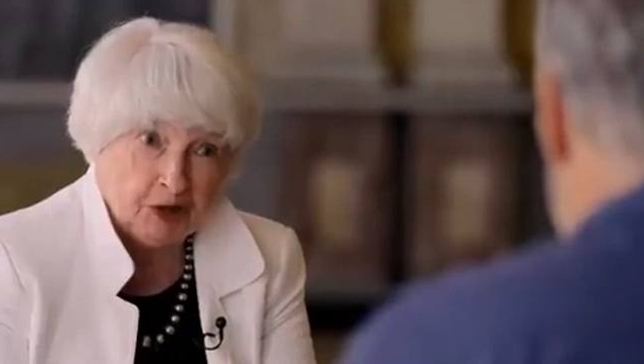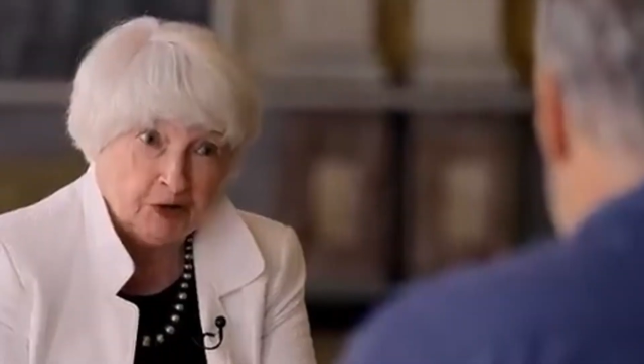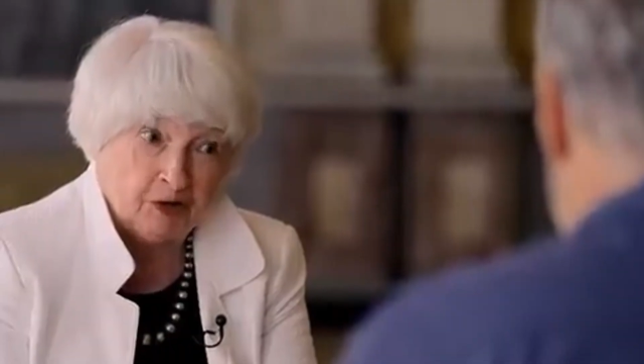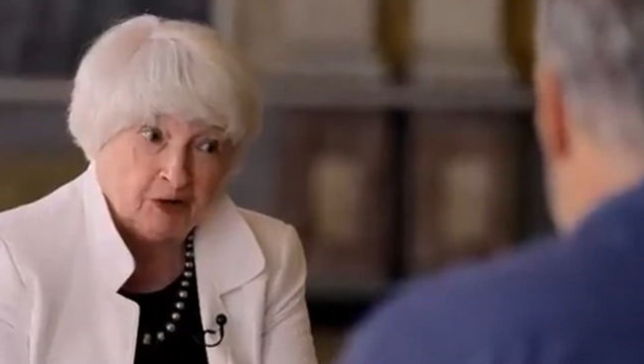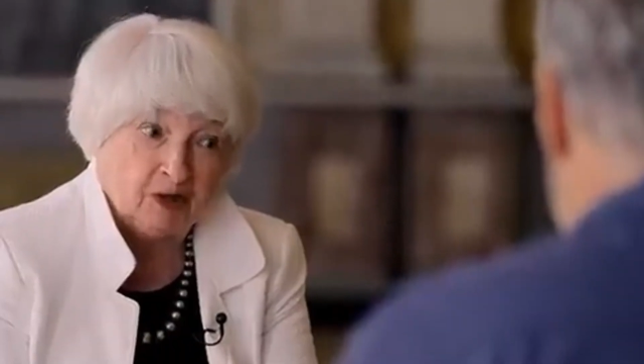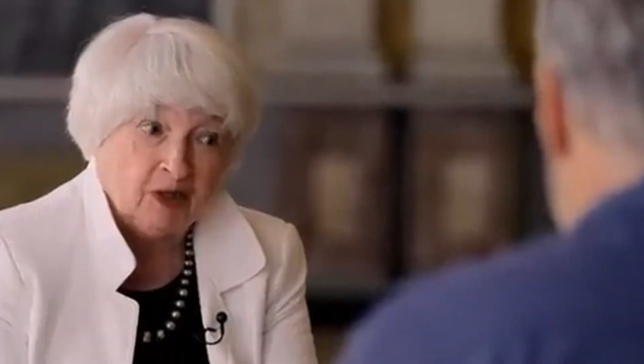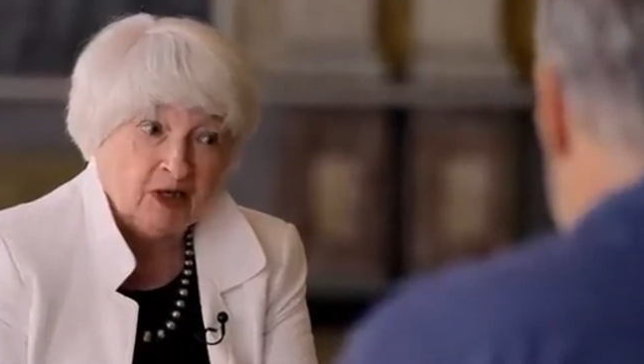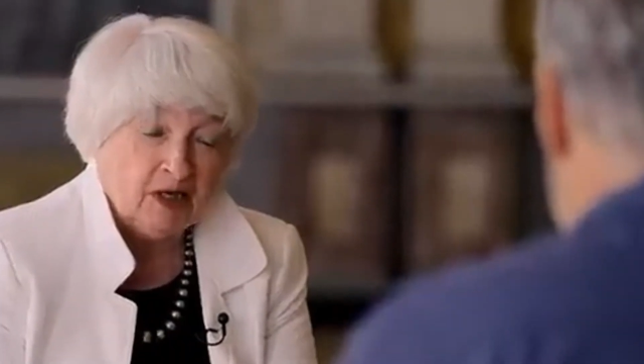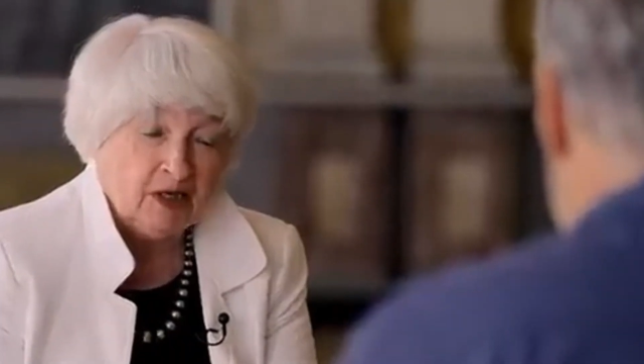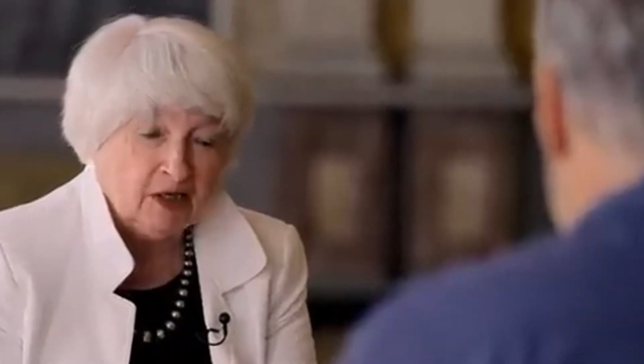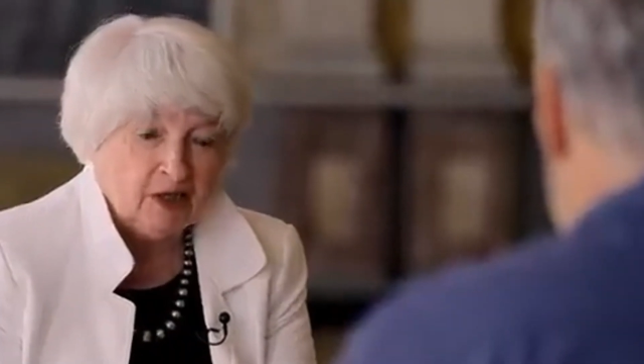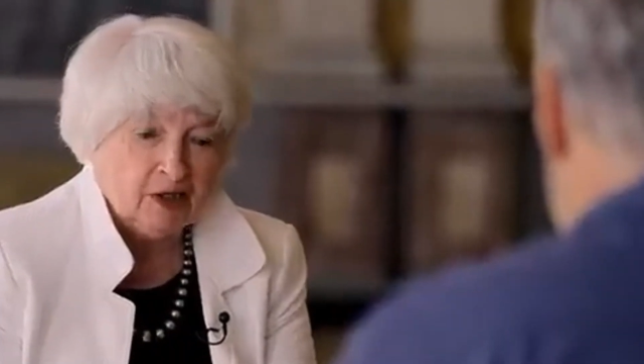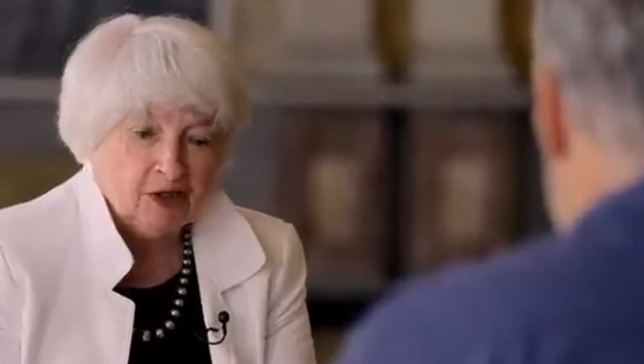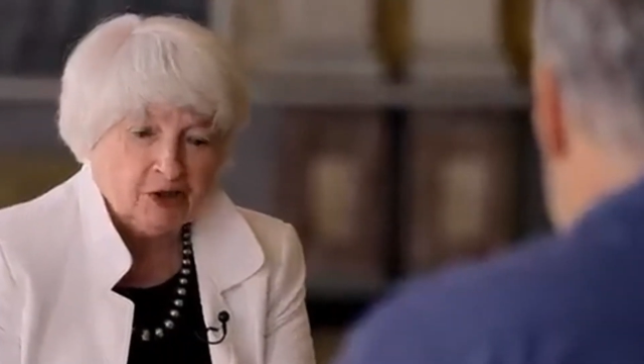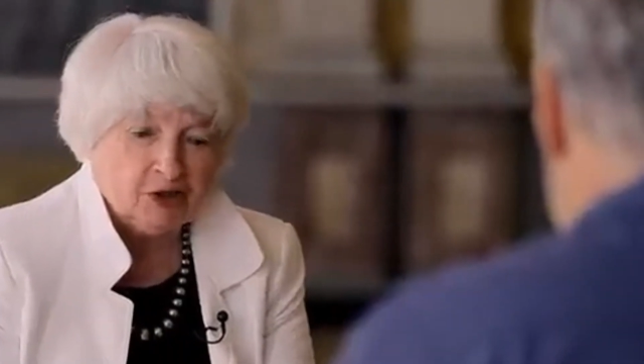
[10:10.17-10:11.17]
and The
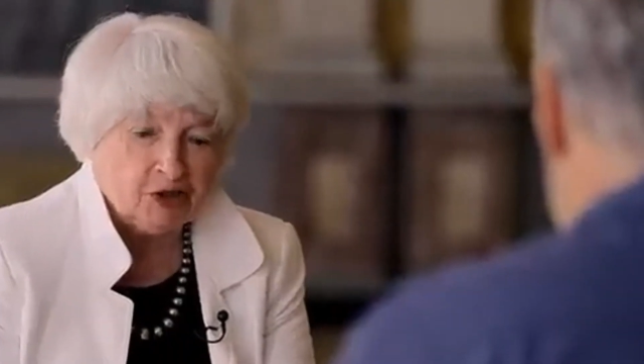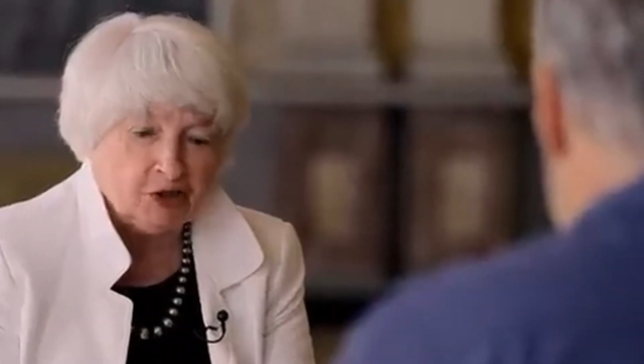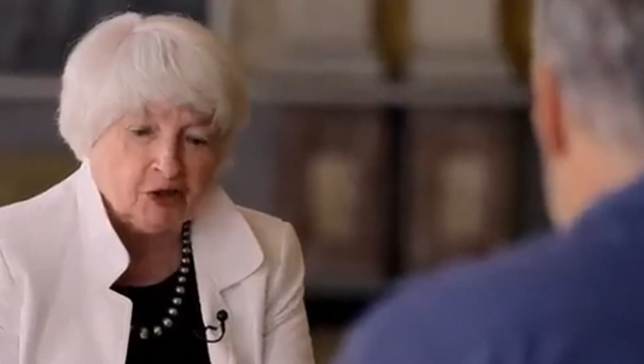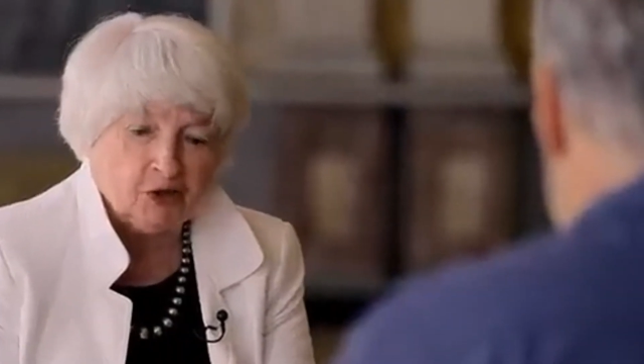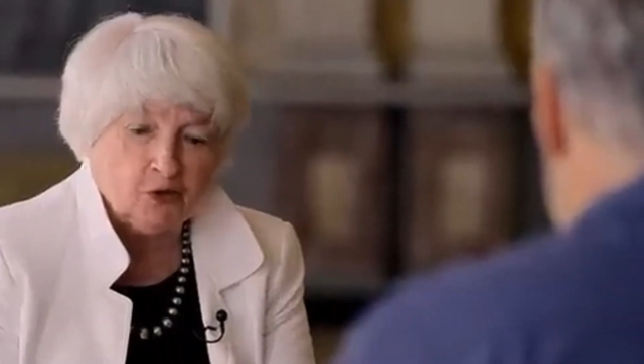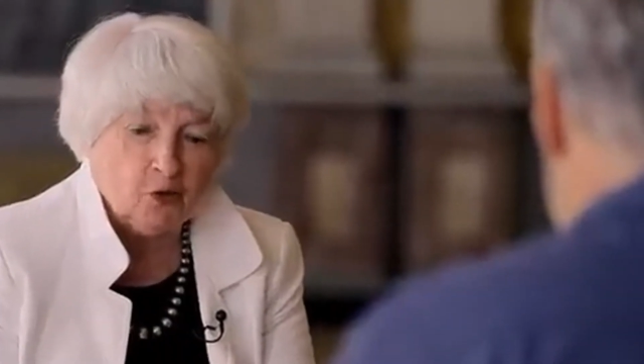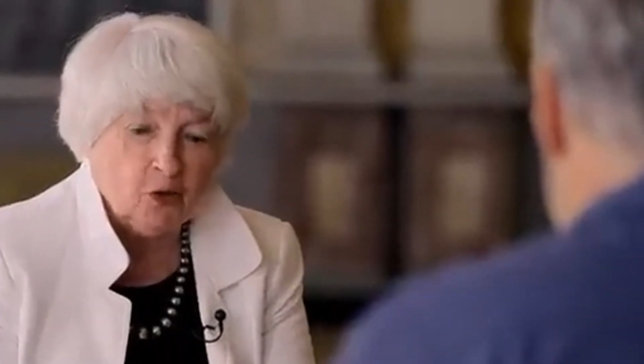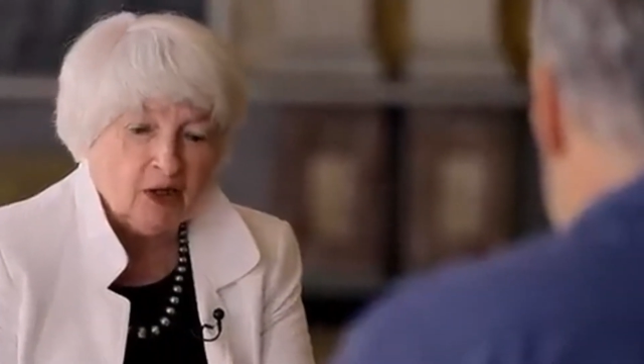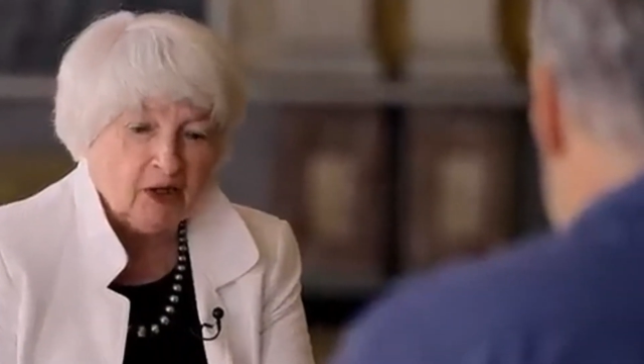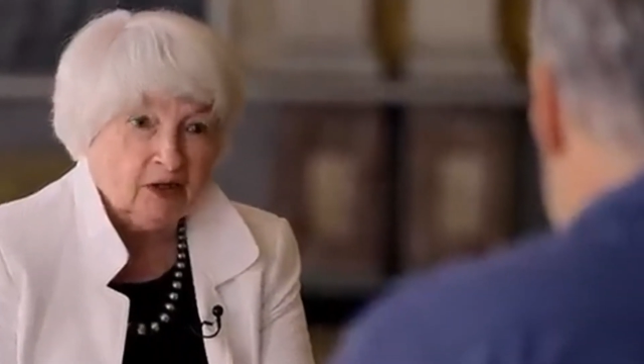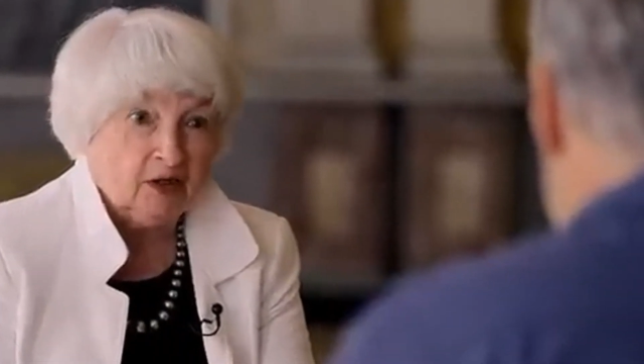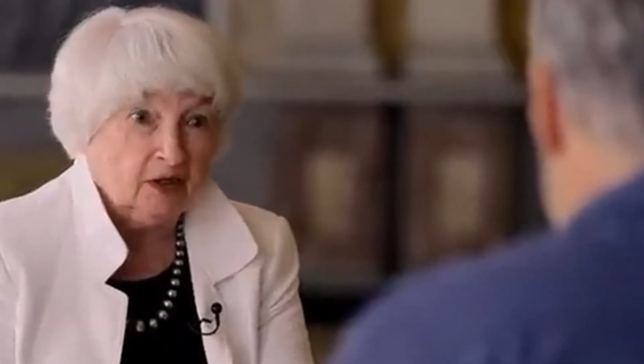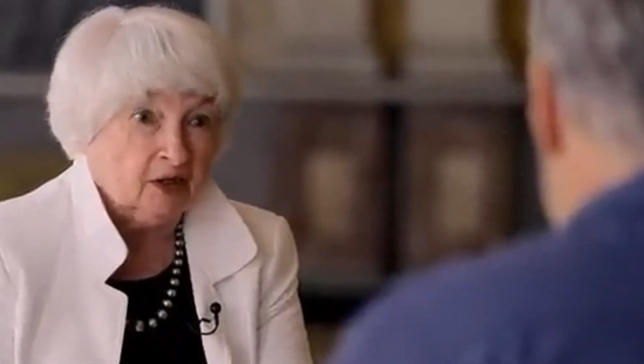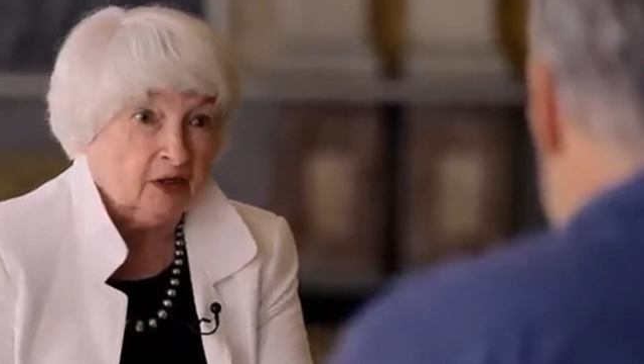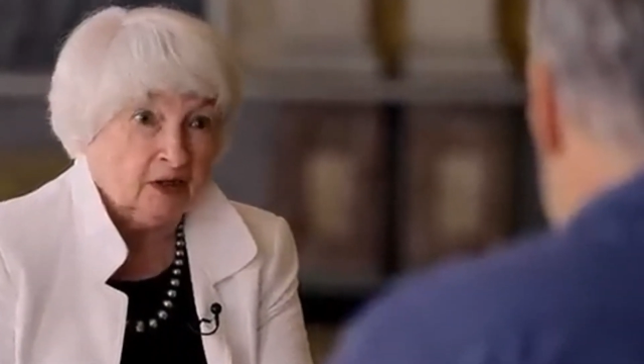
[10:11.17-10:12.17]
Colbert
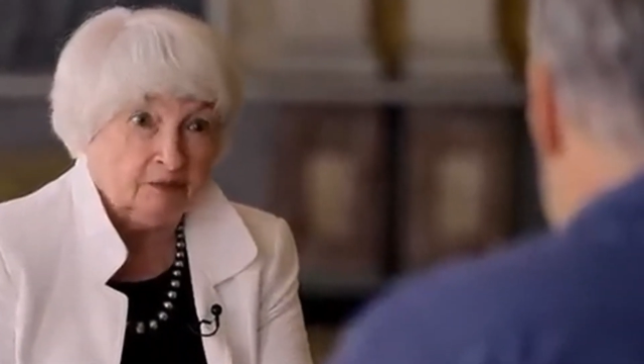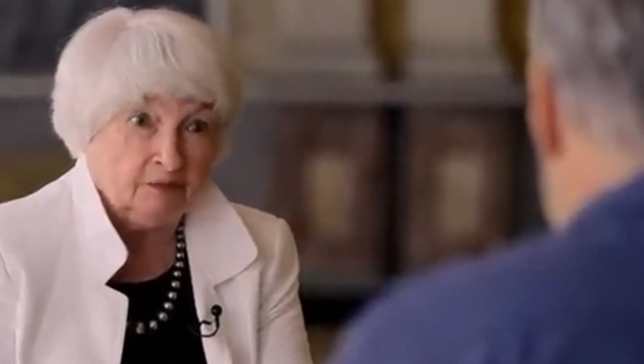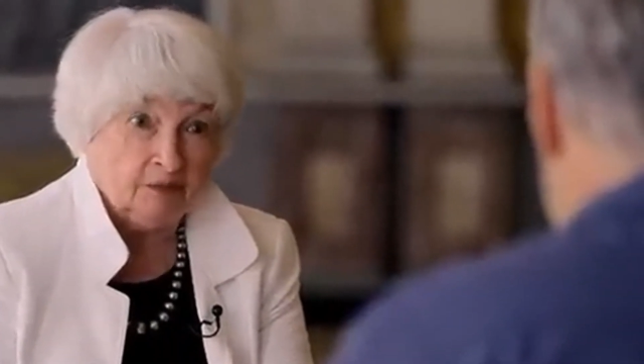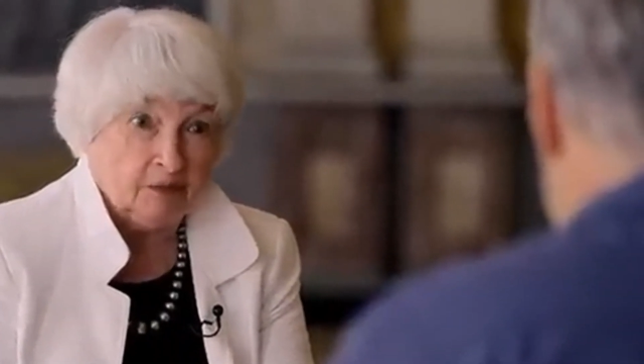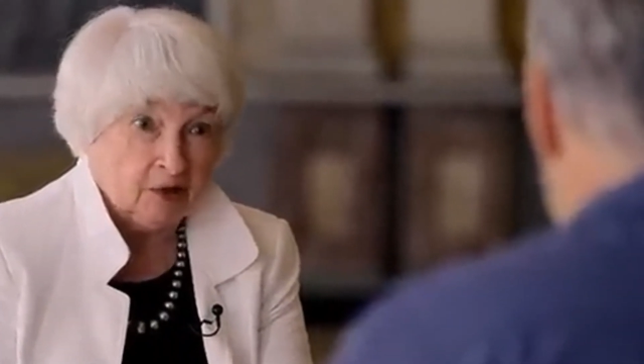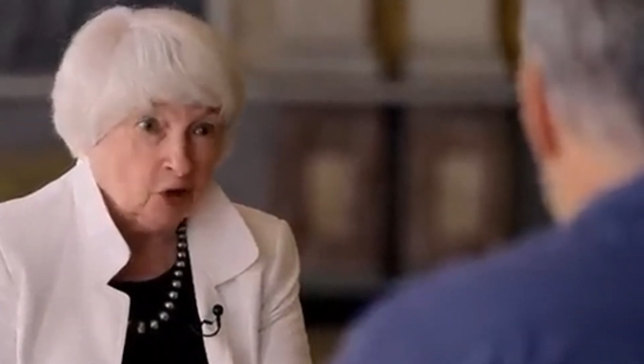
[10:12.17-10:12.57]
Report were more